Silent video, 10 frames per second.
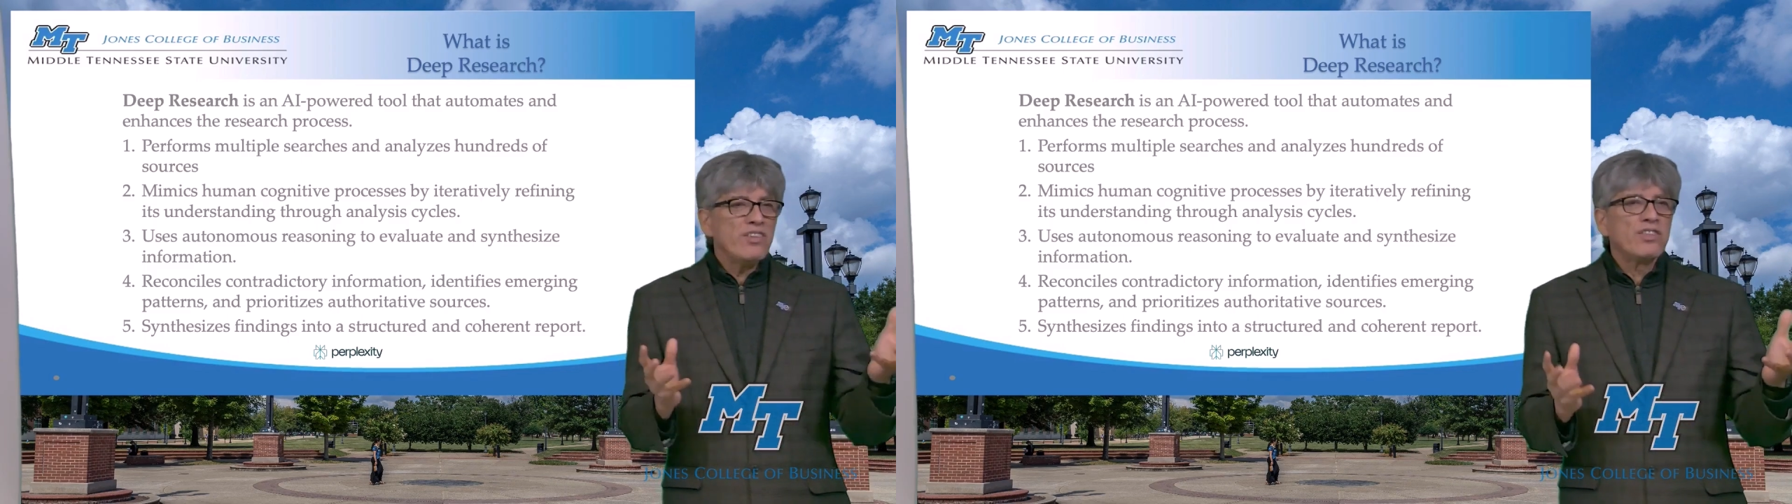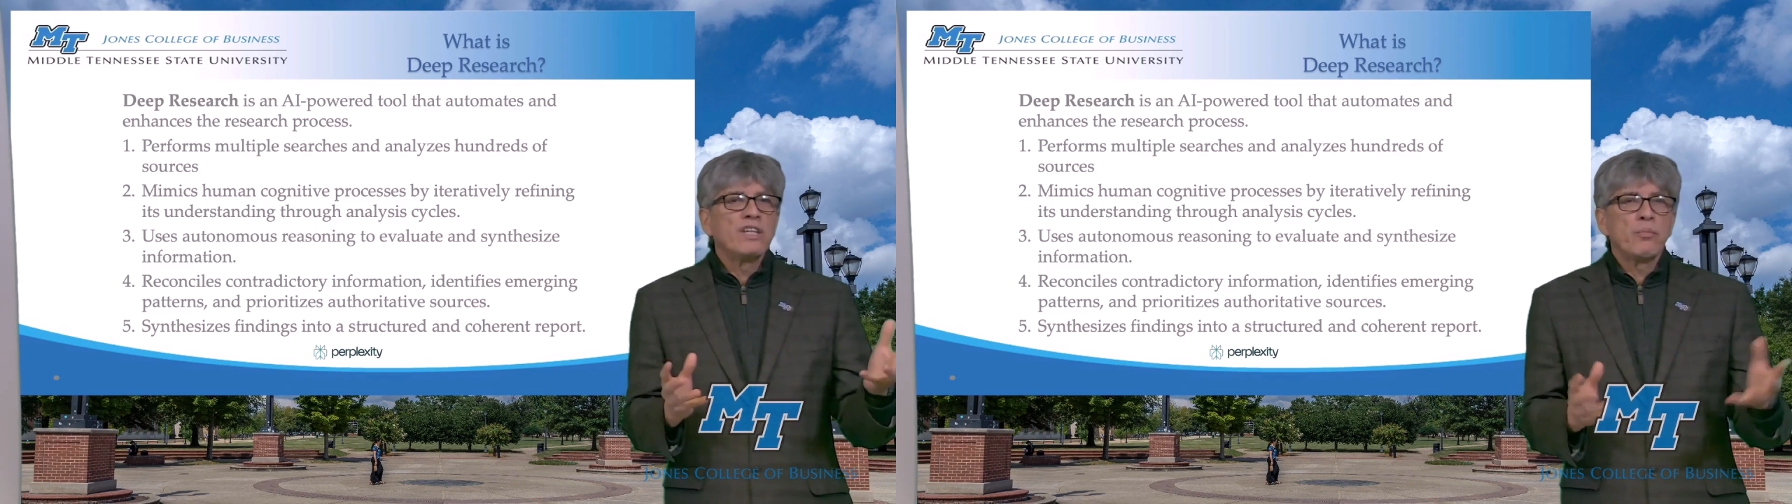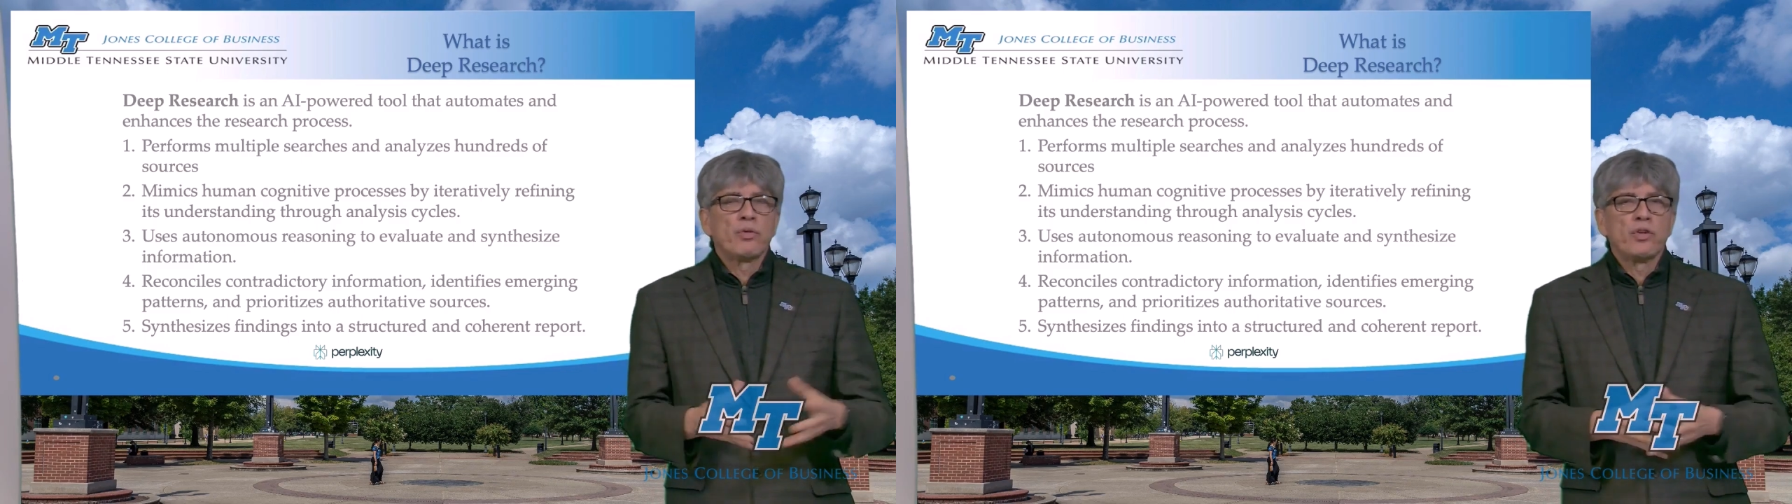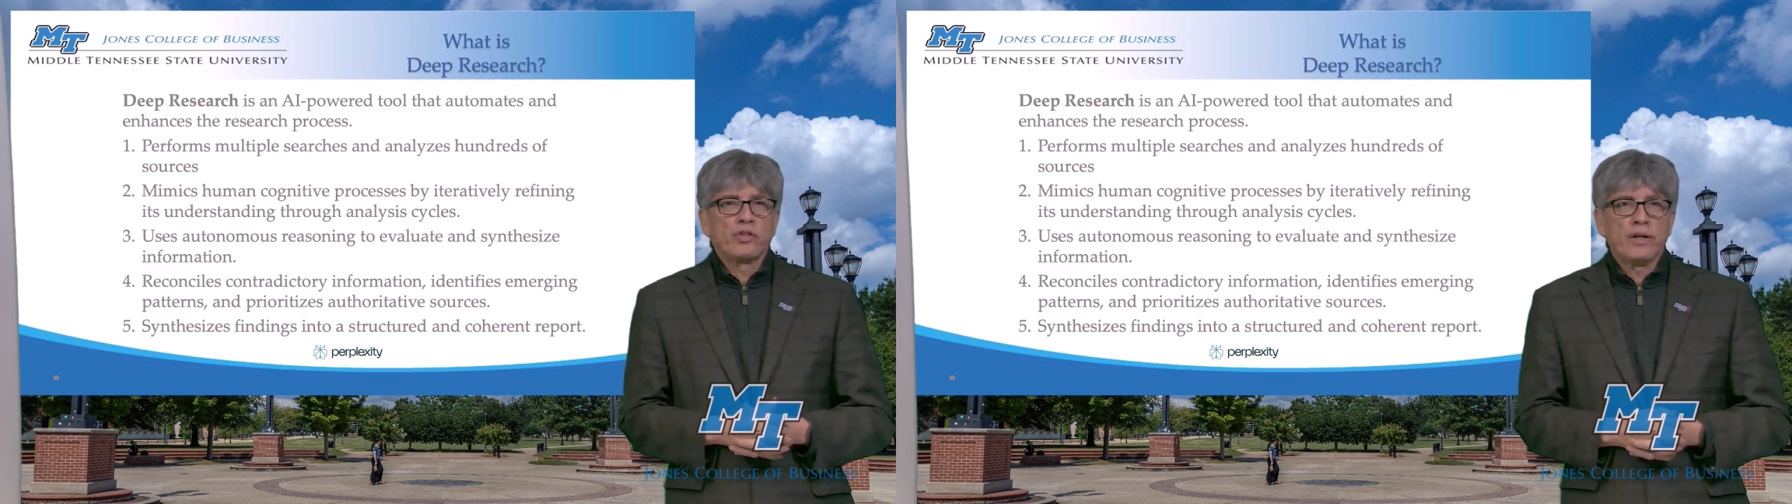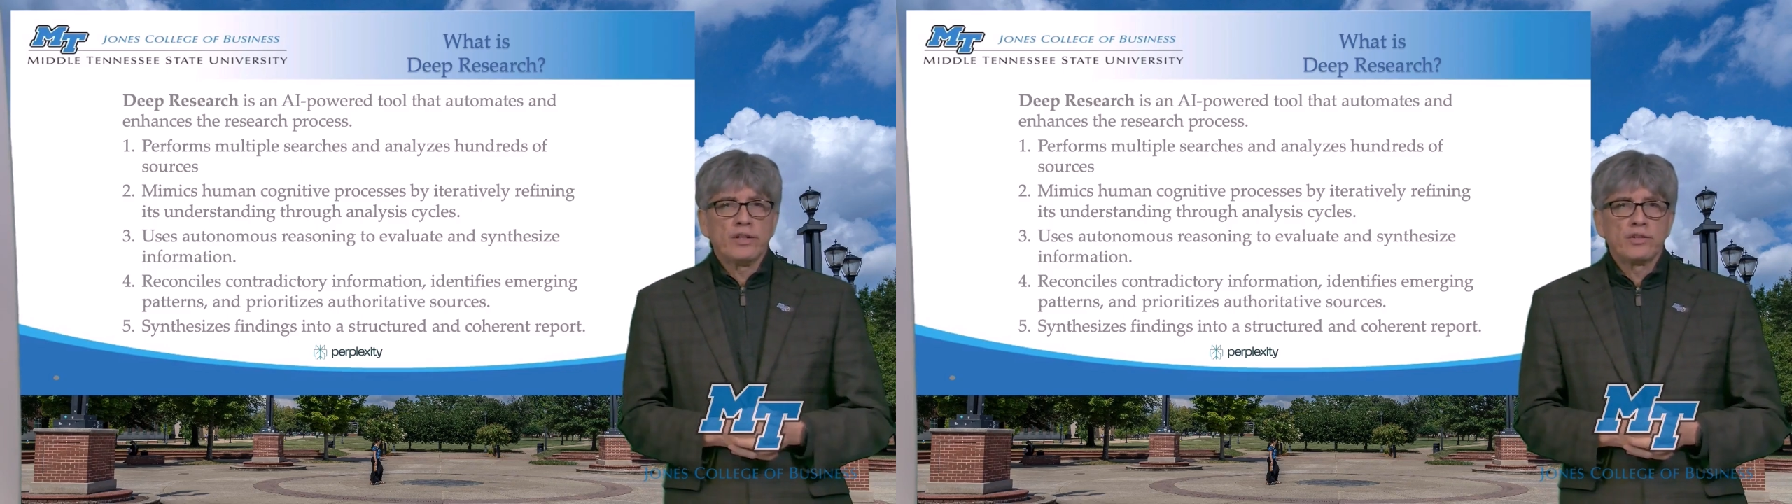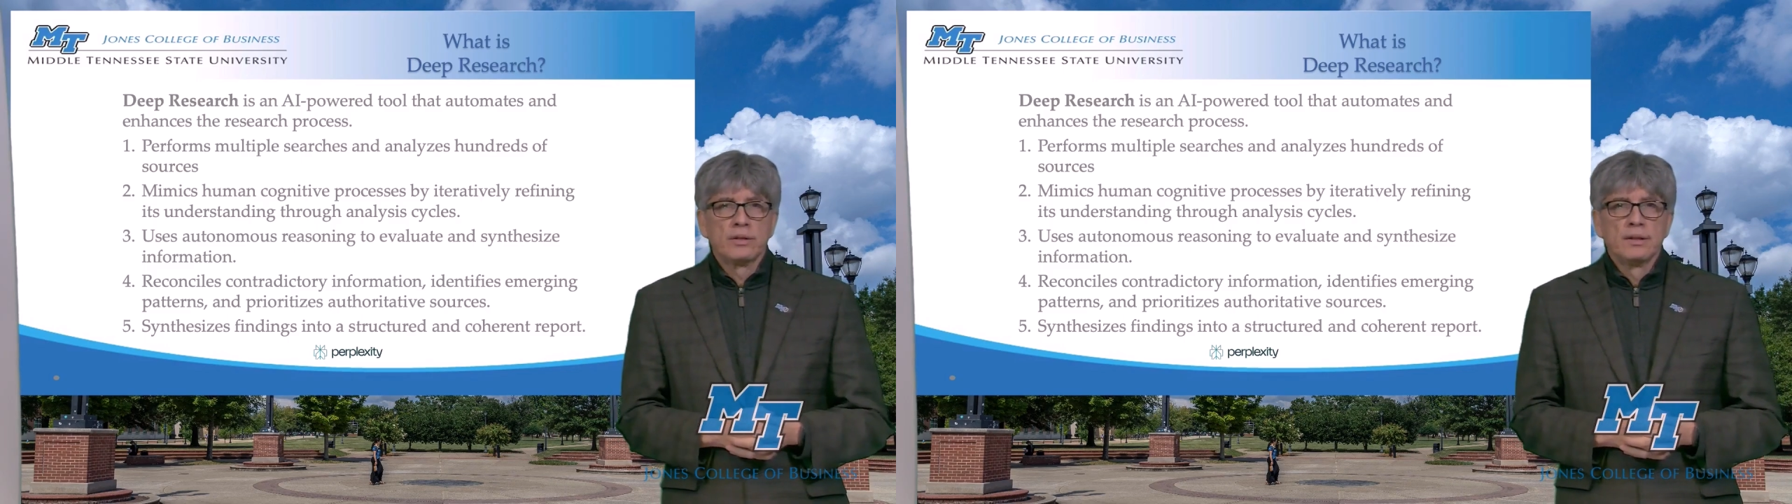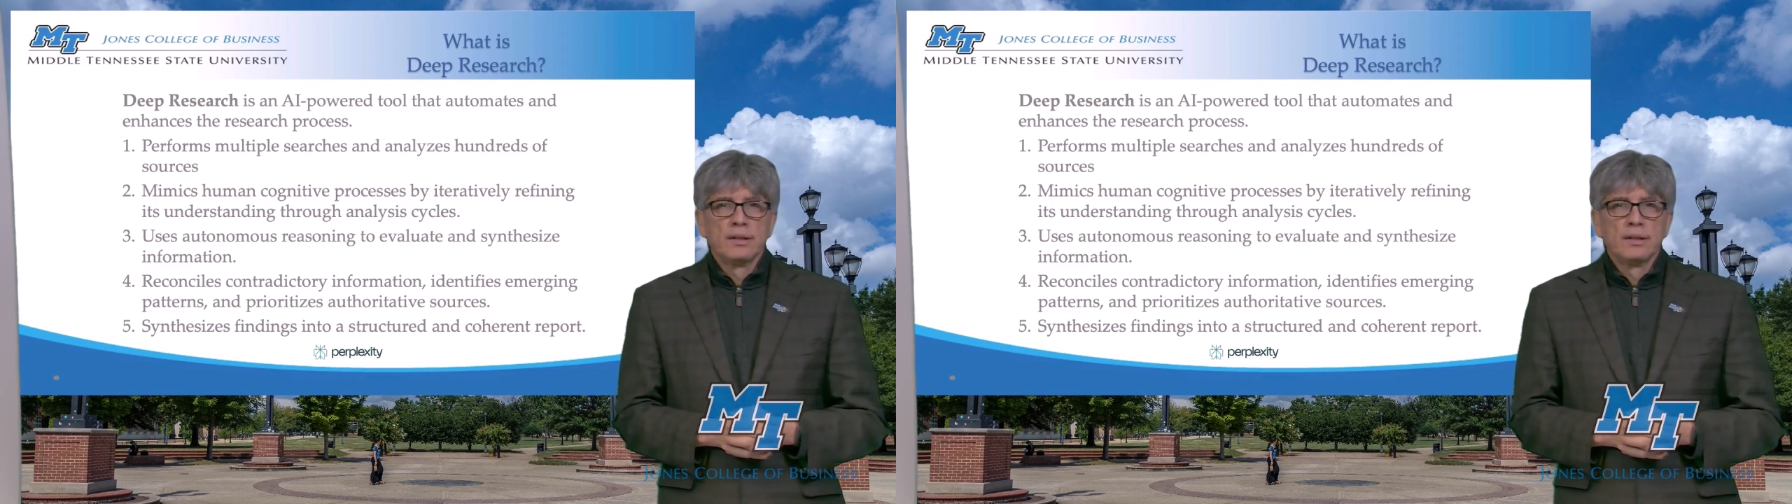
is deep research?